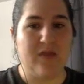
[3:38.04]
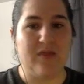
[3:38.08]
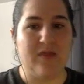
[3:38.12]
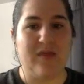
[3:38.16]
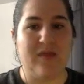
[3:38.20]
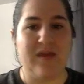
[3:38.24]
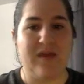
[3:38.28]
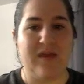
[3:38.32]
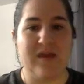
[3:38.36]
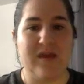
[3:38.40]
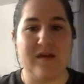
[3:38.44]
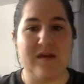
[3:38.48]

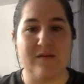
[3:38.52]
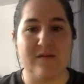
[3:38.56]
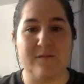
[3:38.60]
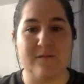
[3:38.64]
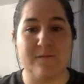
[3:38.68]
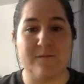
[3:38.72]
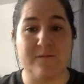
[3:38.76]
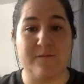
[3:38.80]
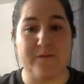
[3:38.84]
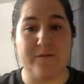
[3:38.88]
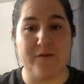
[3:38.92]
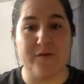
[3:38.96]
The
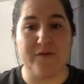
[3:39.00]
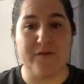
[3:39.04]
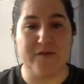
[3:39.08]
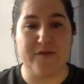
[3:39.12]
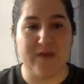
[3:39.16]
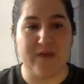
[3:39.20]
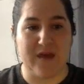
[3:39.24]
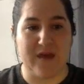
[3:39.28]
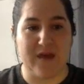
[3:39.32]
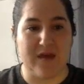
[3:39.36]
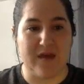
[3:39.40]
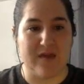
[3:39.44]
first
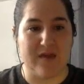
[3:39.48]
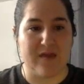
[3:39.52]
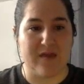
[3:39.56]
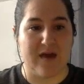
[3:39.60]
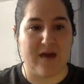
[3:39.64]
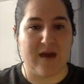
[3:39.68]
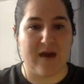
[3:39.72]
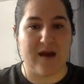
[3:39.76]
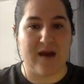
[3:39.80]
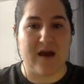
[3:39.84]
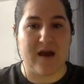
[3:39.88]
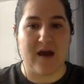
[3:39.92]
thing
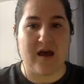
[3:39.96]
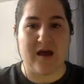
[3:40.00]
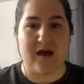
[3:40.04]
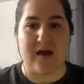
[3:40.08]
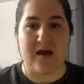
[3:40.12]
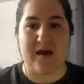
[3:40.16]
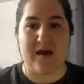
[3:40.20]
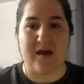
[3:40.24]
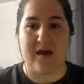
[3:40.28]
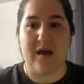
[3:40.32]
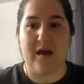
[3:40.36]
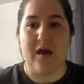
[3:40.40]
that
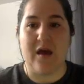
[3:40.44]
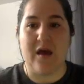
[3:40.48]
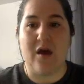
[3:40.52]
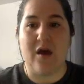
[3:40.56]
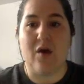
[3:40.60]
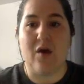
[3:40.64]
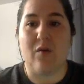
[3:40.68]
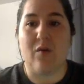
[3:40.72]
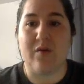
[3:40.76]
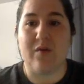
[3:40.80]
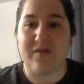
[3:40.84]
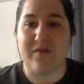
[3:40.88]
I
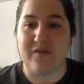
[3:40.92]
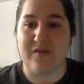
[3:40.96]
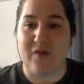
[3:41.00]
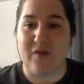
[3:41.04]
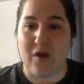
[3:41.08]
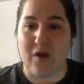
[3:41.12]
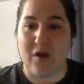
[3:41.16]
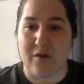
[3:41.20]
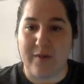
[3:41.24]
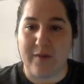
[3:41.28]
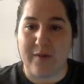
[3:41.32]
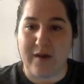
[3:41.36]
want to
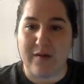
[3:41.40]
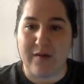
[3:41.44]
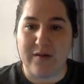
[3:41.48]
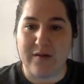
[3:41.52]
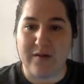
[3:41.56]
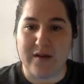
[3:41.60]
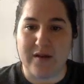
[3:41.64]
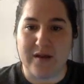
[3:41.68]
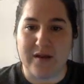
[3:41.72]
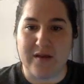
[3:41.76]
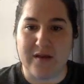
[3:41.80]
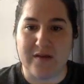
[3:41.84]
talk
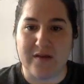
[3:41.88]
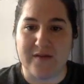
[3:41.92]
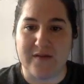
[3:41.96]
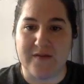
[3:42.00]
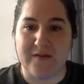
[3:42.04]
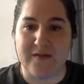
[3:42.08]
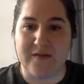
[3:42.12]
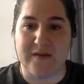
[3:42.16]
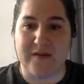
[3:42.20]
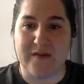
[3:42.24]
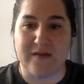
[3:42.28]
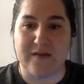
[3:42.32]
about
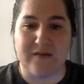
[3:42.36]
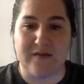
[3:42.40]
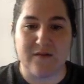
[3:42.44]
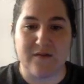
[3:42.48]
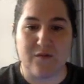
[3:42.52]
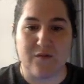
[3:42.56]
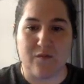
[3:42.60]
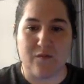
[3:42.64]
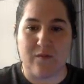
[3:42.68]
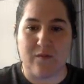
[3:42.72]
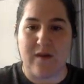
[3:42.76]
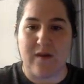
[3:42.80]
is this
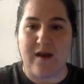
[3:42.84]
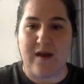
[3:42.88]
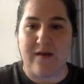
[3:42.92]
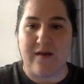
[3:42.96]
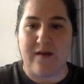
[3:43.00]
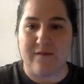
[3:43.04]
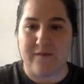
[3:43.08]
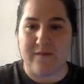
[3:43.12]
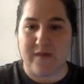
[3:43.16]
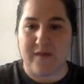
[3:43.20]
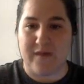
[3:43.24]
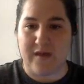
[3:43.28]

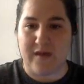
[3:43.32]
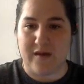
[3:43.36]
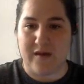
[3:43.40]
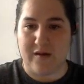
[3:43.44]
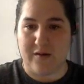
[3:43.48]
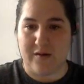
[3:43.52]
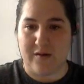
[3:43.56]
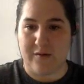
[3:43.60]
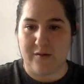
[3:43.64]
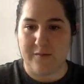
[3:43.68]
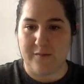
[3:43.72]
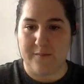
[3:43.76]
graph
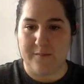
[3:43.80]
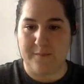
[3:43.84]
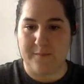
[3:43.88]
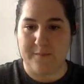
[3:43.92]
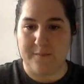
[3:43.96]
here.